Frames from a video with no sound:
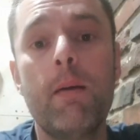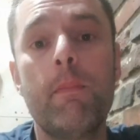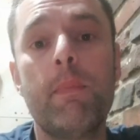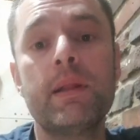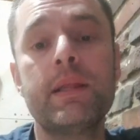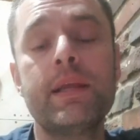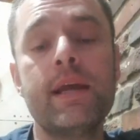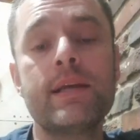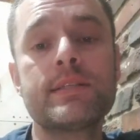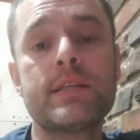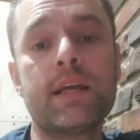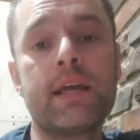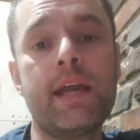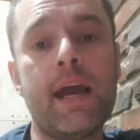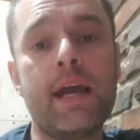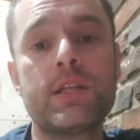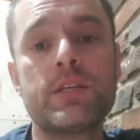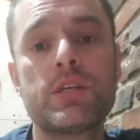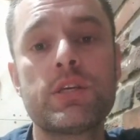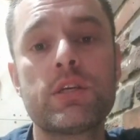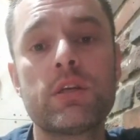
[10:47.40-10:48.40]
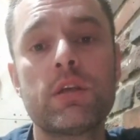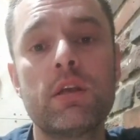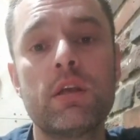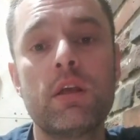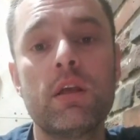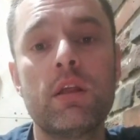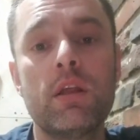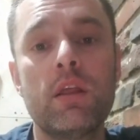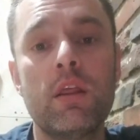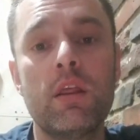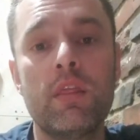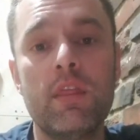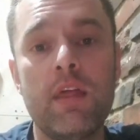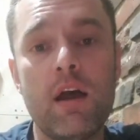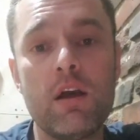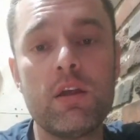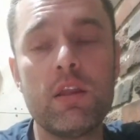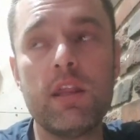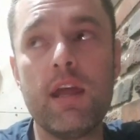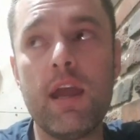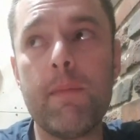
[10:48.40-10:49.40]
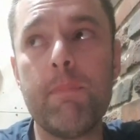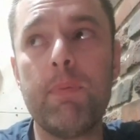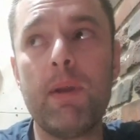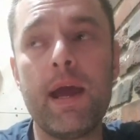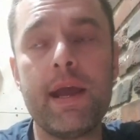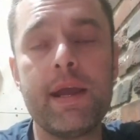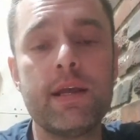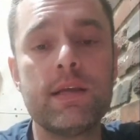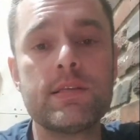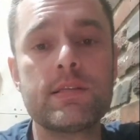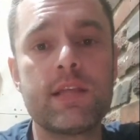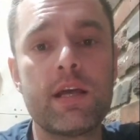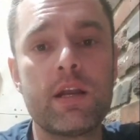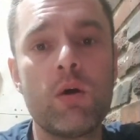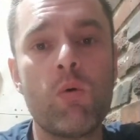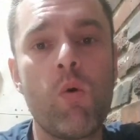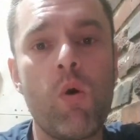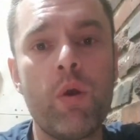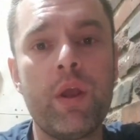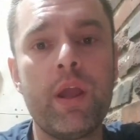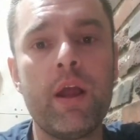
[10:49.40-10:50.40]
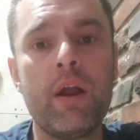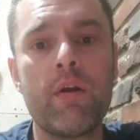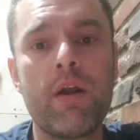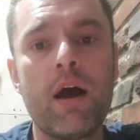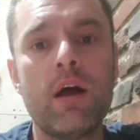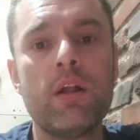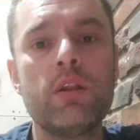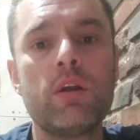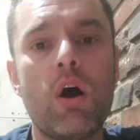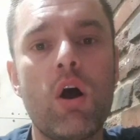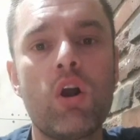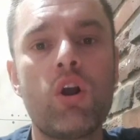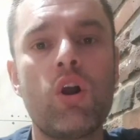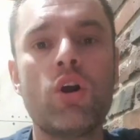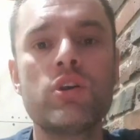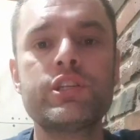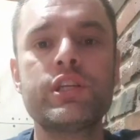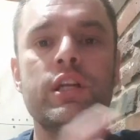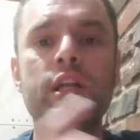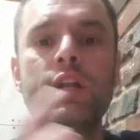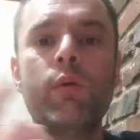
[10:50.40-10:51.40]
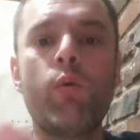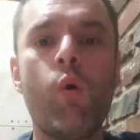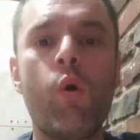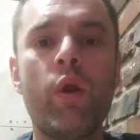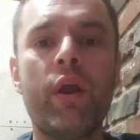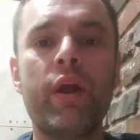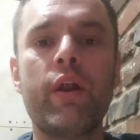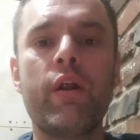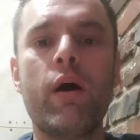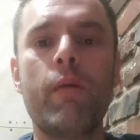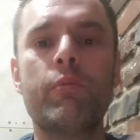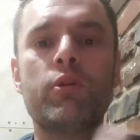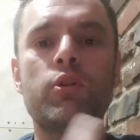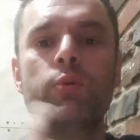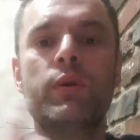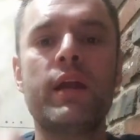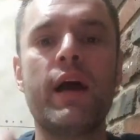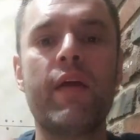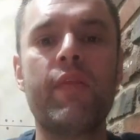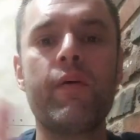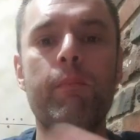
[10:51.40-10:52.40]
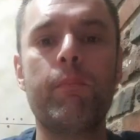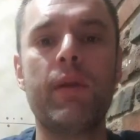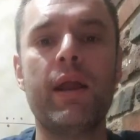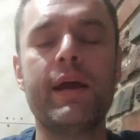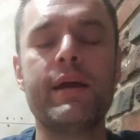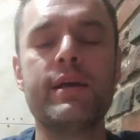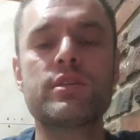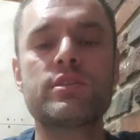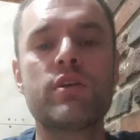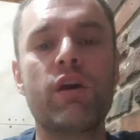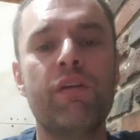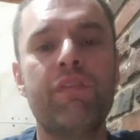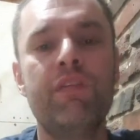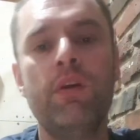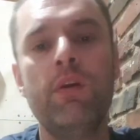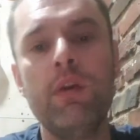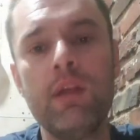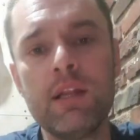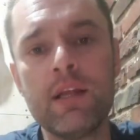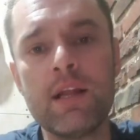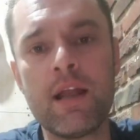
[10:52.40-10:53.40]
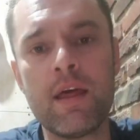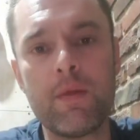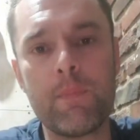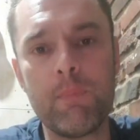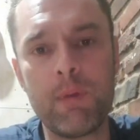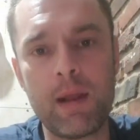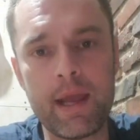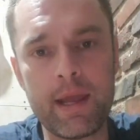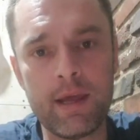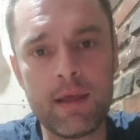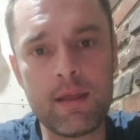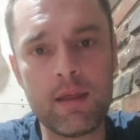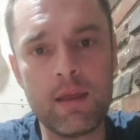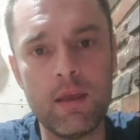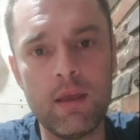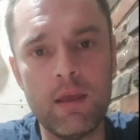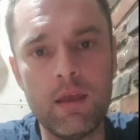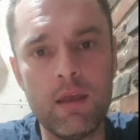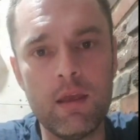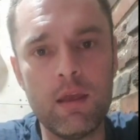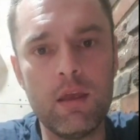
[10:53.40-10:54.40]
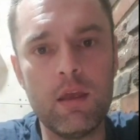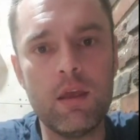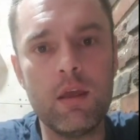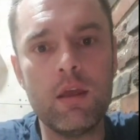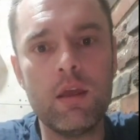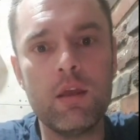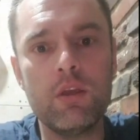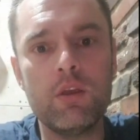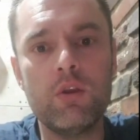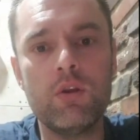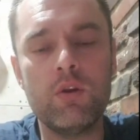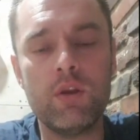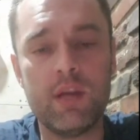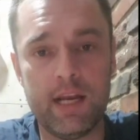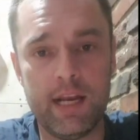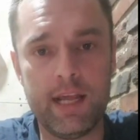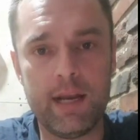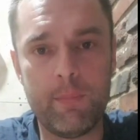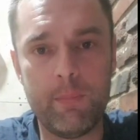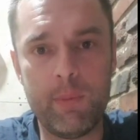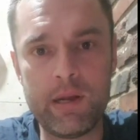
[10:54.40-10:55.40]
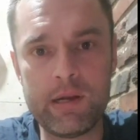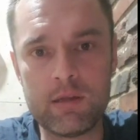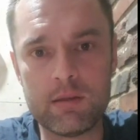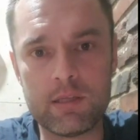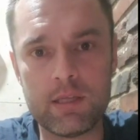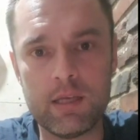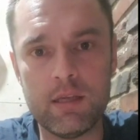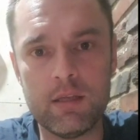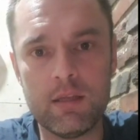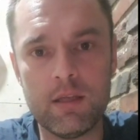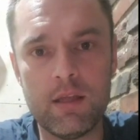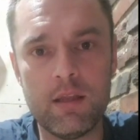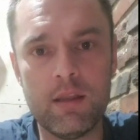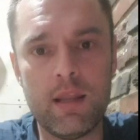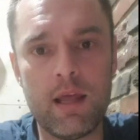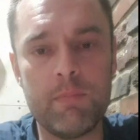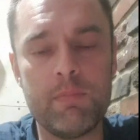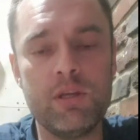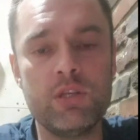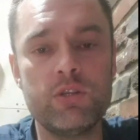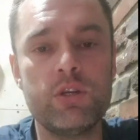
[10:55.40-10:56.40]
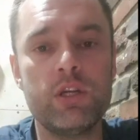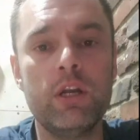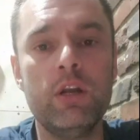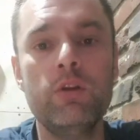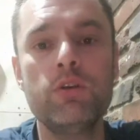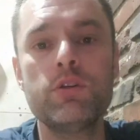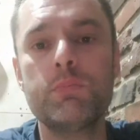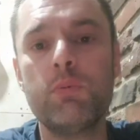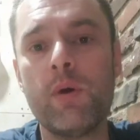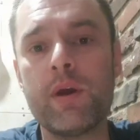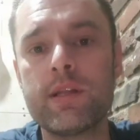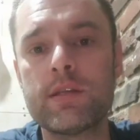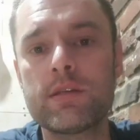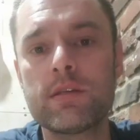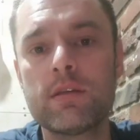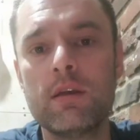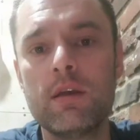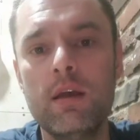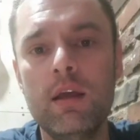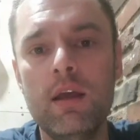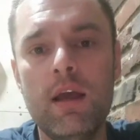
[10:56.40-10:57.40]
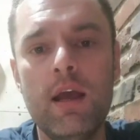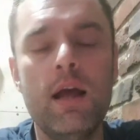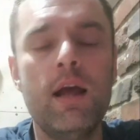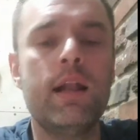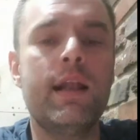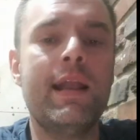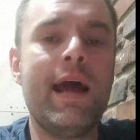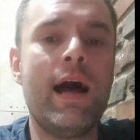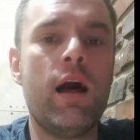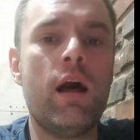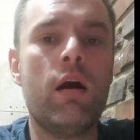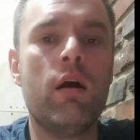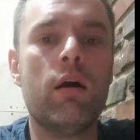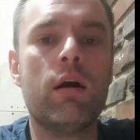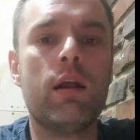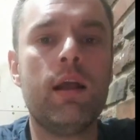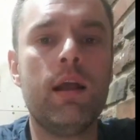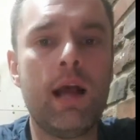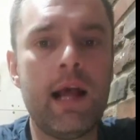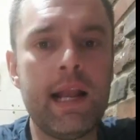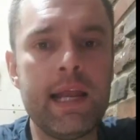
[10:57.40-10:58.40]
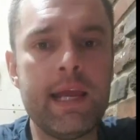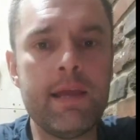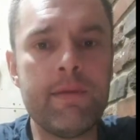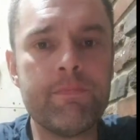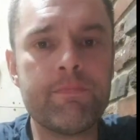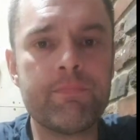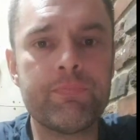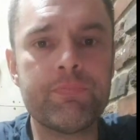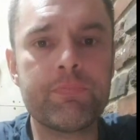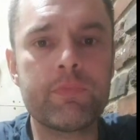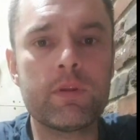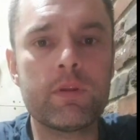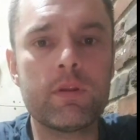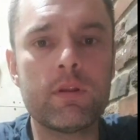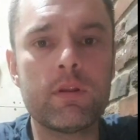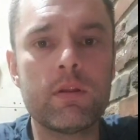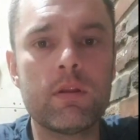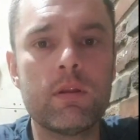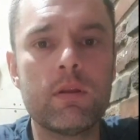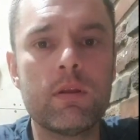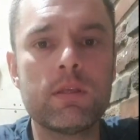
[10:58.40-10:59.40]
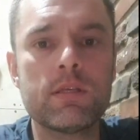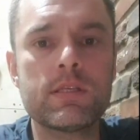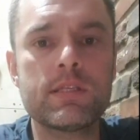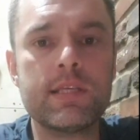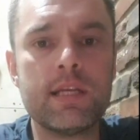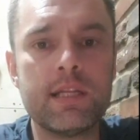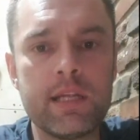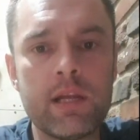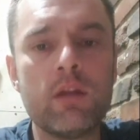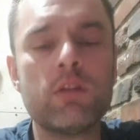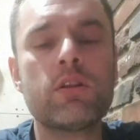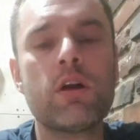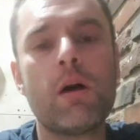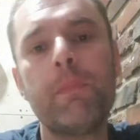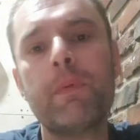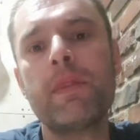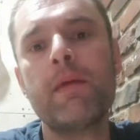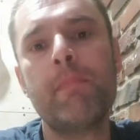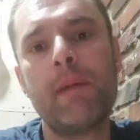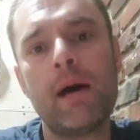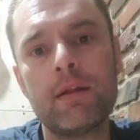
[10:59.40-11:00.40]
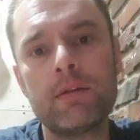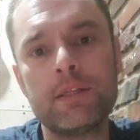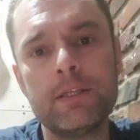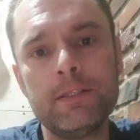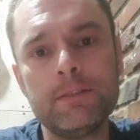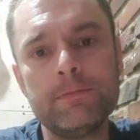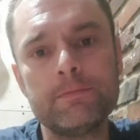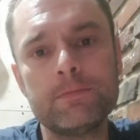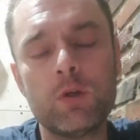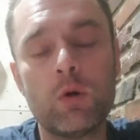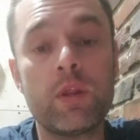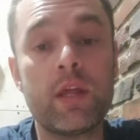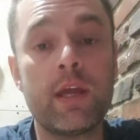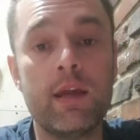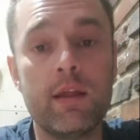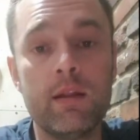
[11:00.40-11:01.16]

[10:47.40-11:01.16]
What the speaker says: But here's the catch. Their players that are walking around are constantly walking around between other players. So if you hit another player, you're going to get a penalty. That means you're going to lose points. Now, Kali, sitting on top of the mountain or the